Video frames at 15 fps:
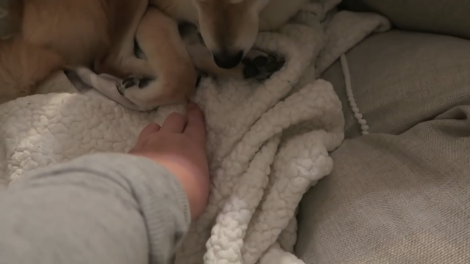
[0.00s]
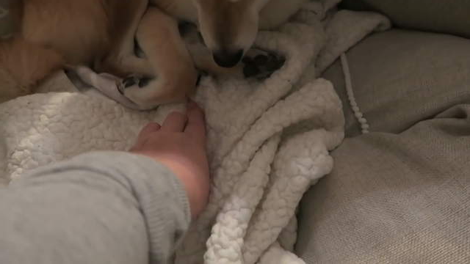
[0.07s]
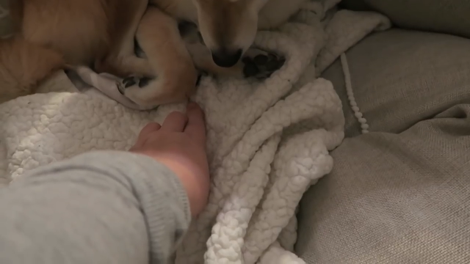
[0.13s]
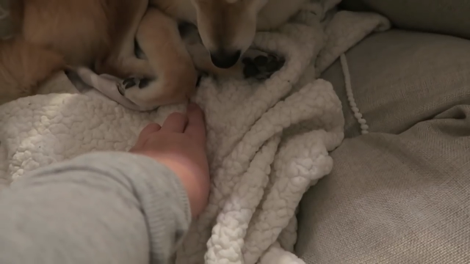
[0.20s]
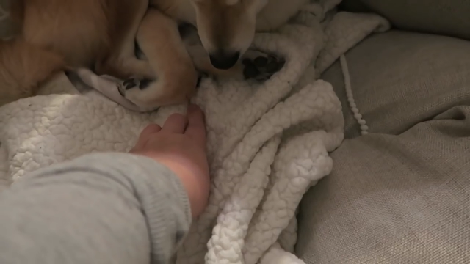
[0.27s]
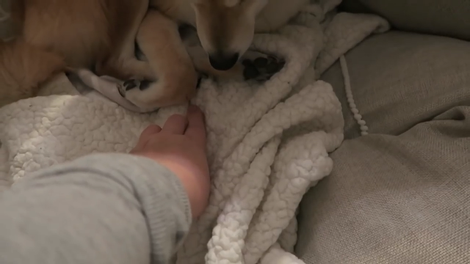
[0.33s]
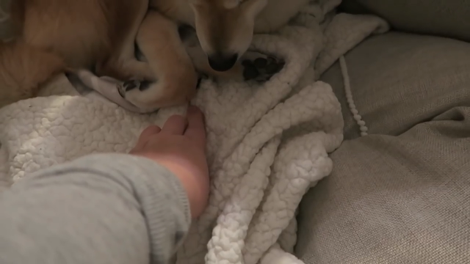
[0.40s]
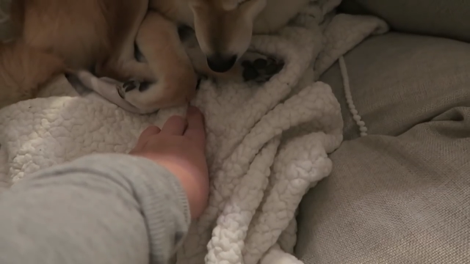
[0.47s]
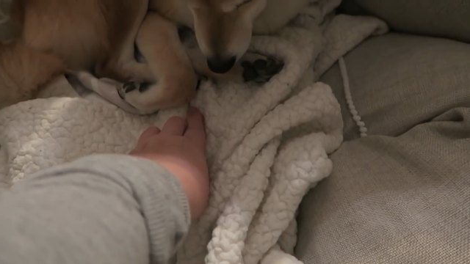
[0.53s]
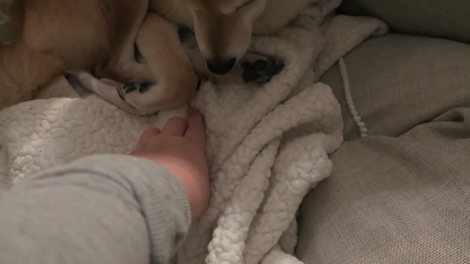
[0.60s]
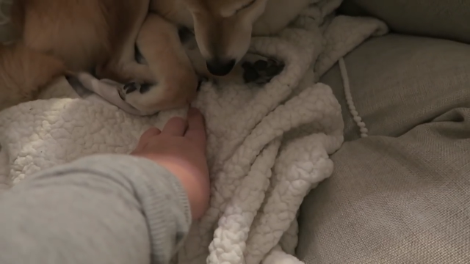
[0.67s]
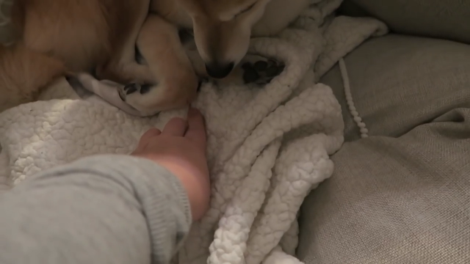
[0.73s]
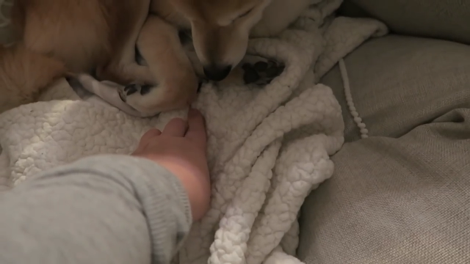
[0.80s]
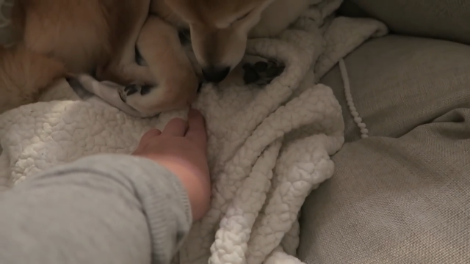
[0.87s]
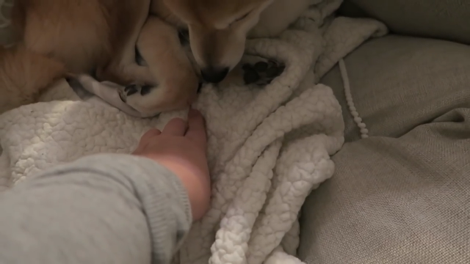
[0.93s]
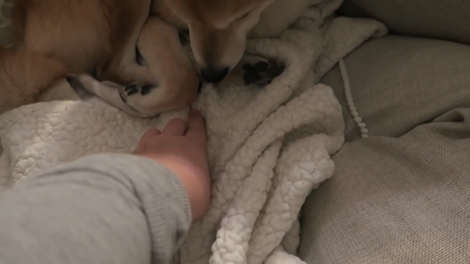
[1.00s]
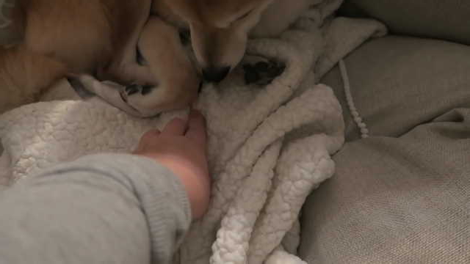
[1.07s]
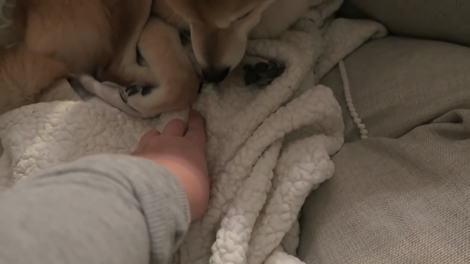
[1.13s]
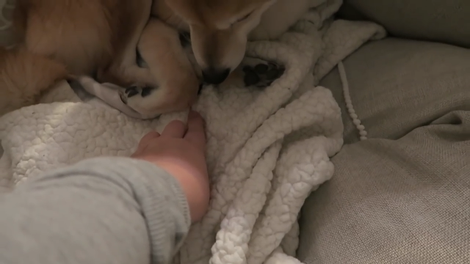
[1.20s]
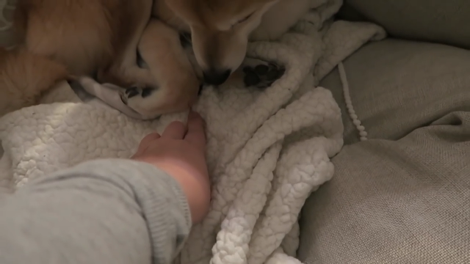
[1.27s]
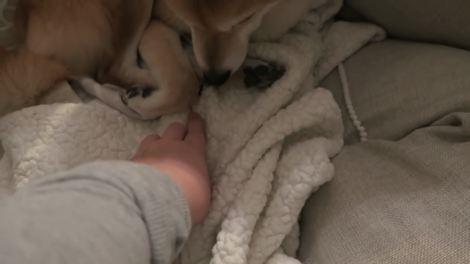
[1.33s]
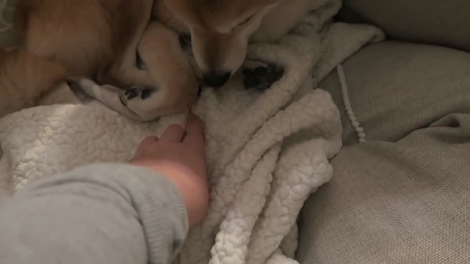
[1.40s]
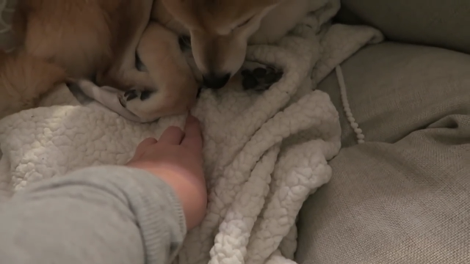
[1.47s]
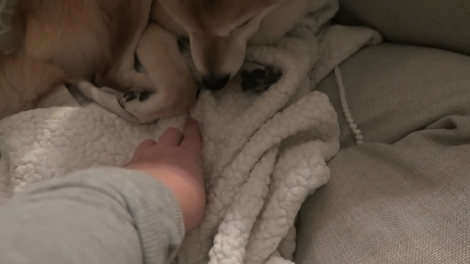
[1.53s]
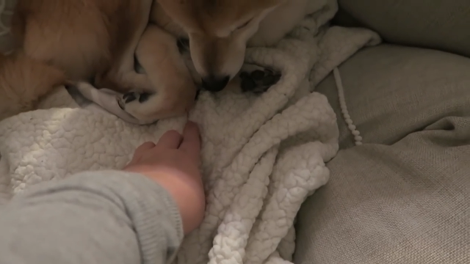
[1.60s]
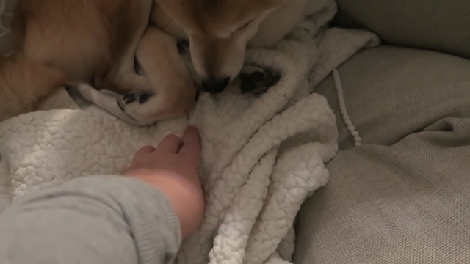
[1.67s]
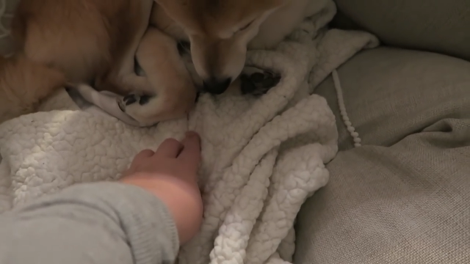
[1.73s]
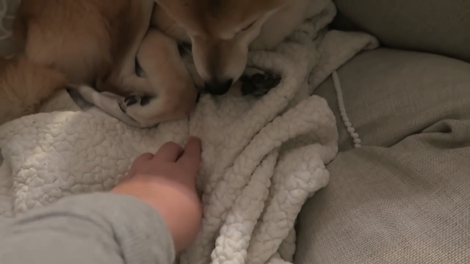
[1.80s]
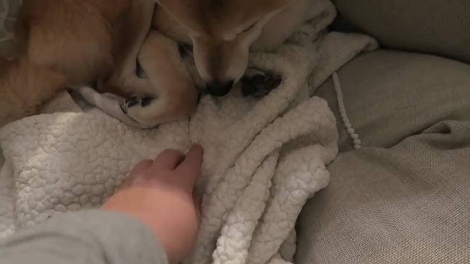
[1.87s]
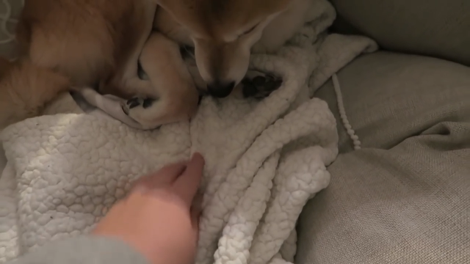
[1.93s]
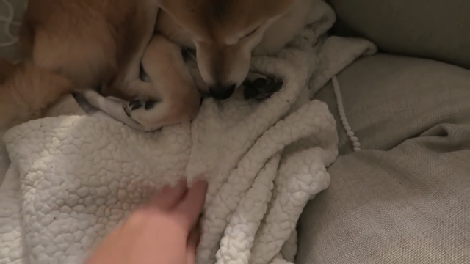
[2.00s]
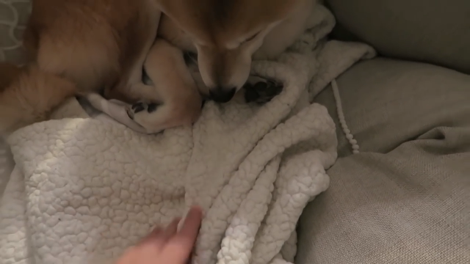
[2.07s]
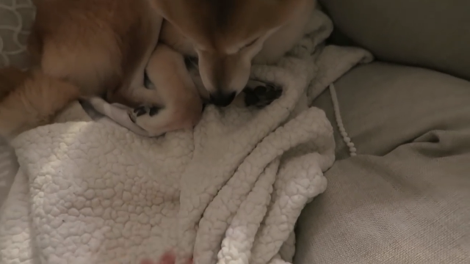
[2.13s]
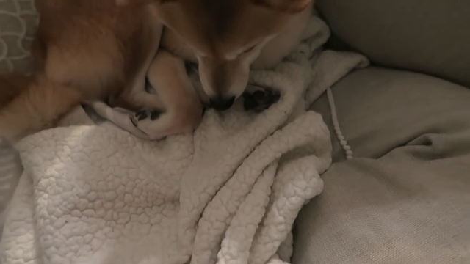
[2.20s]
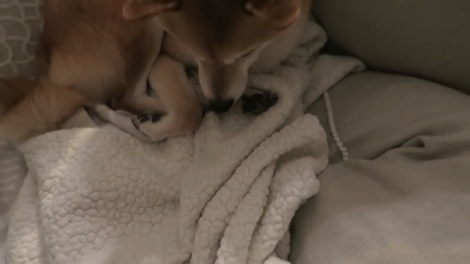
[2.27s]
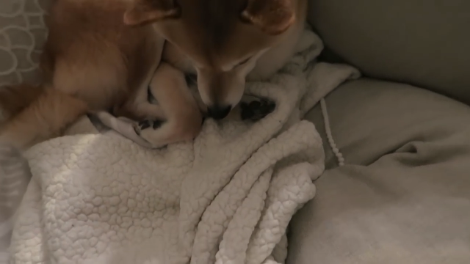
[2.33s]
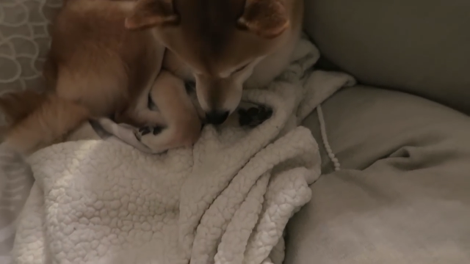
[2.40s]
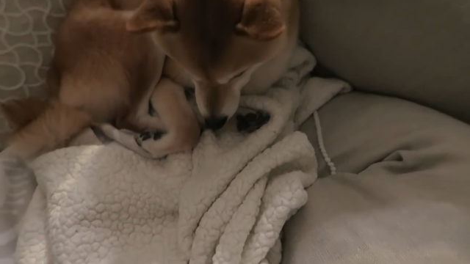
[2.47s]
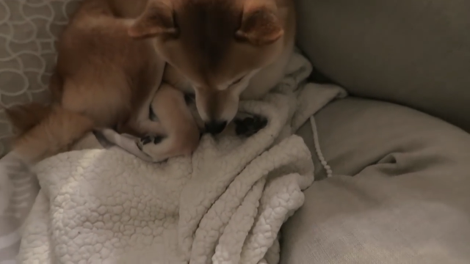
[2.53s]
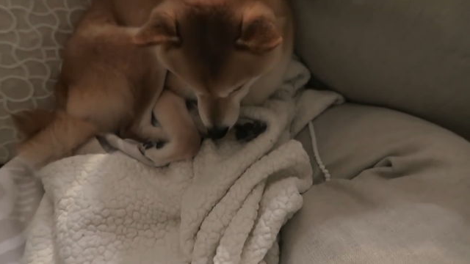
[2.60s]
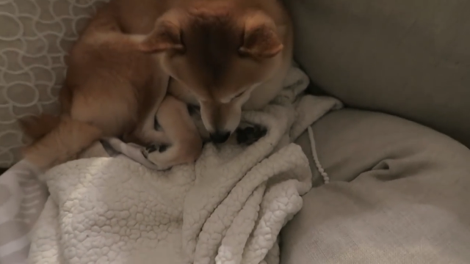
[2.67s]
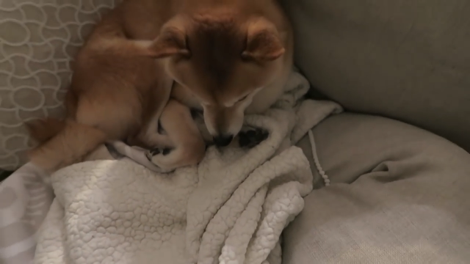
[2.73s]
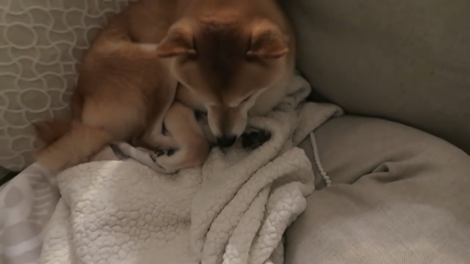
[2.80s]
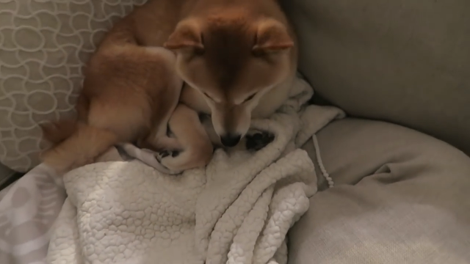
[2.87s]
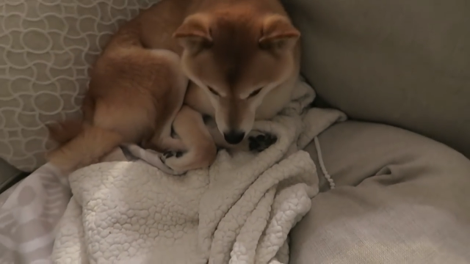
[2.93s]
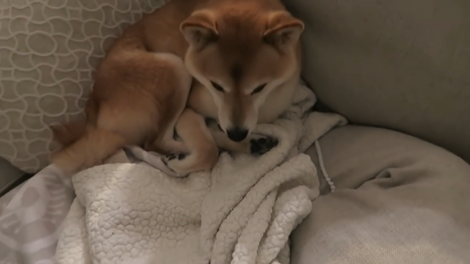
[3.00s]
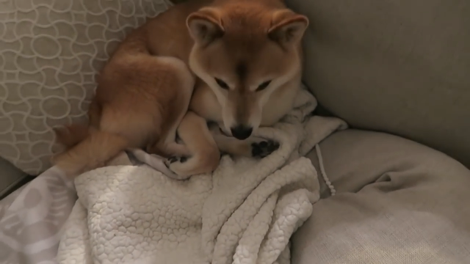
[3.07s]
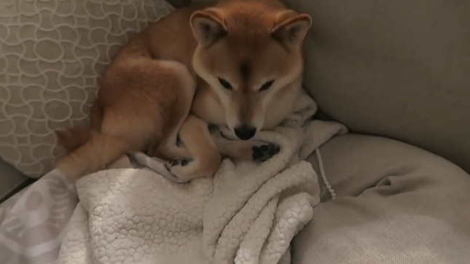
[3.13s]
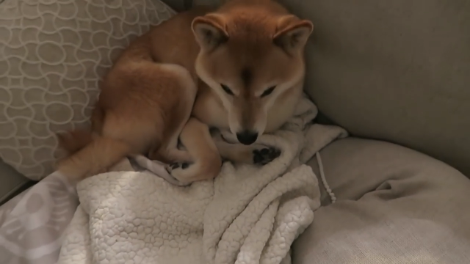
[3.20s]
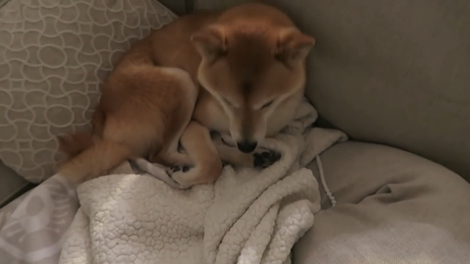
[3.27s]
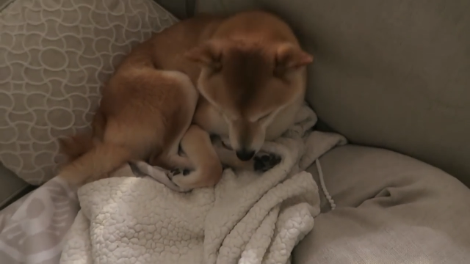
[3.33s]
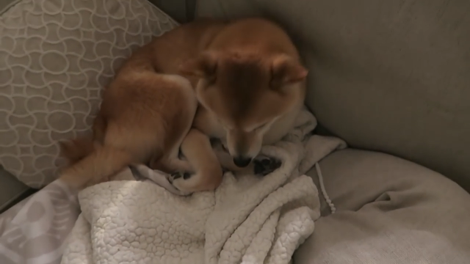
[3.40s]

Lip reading: No face is visible, so there are no lips to read.